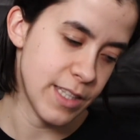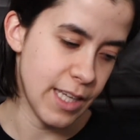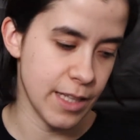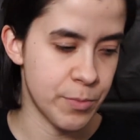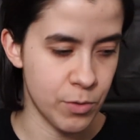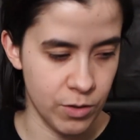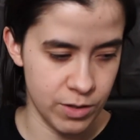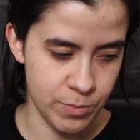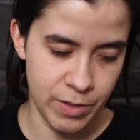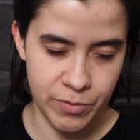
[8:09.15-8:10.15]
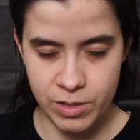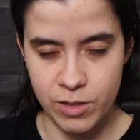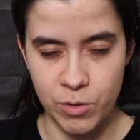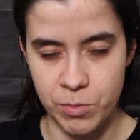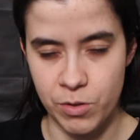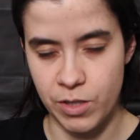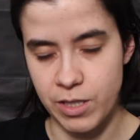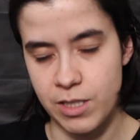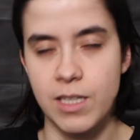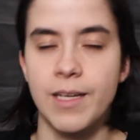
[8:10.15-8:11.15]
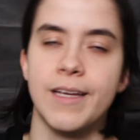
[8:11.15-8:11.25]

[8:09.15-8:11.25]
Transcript: get the physical product